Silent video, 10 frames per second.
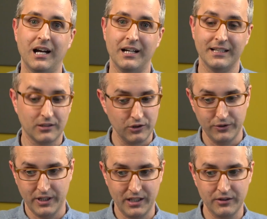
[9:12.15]

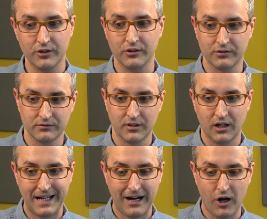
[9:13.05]
including your
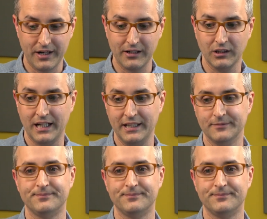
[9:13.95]
on-air light.